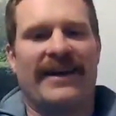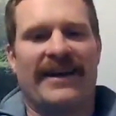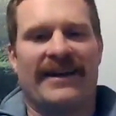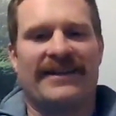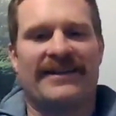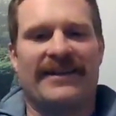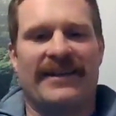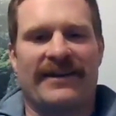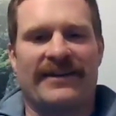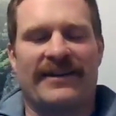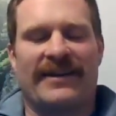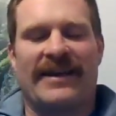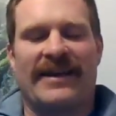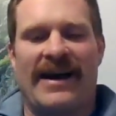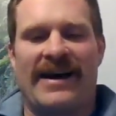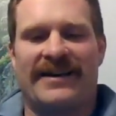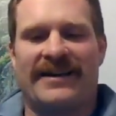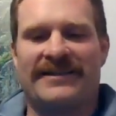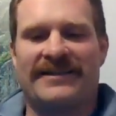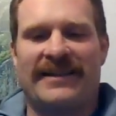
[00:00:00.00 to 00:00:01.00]
got
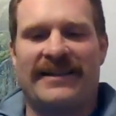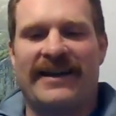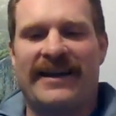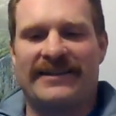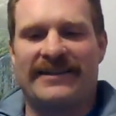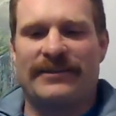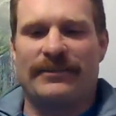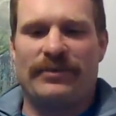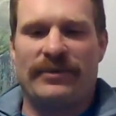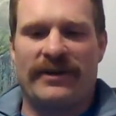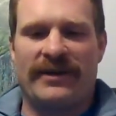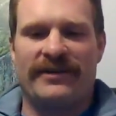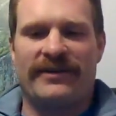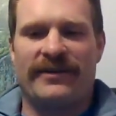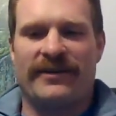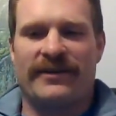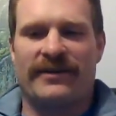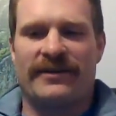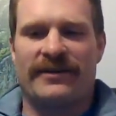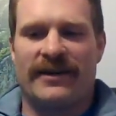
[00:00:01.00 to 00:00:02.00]
Connacht. I got to play
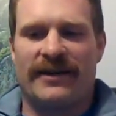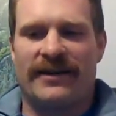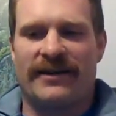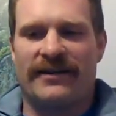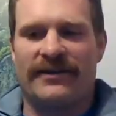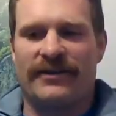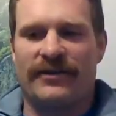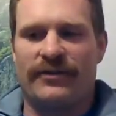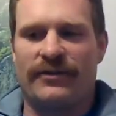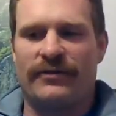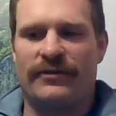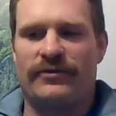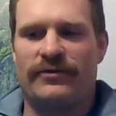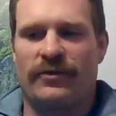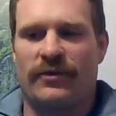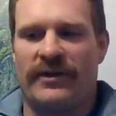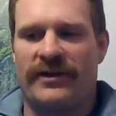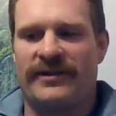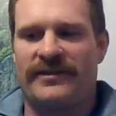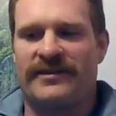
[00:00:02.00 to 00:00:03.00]
their
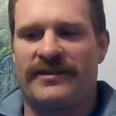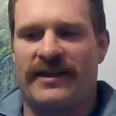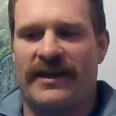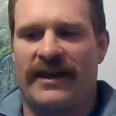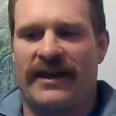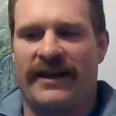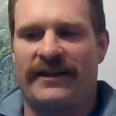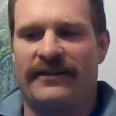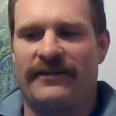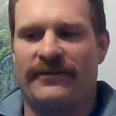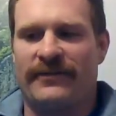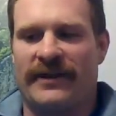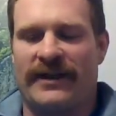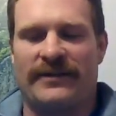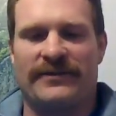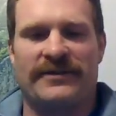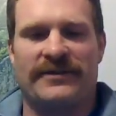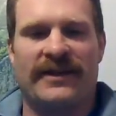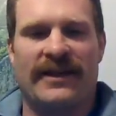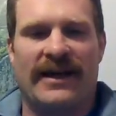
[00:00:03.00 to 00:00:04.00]
U20 side when I
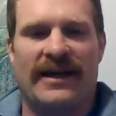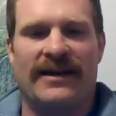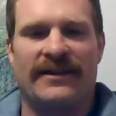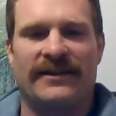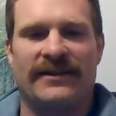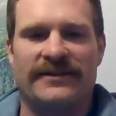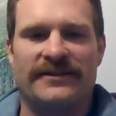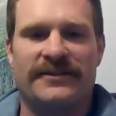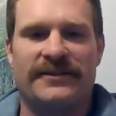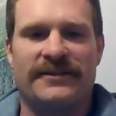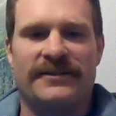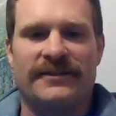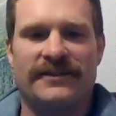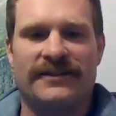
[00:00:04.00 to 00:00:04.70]
was in college.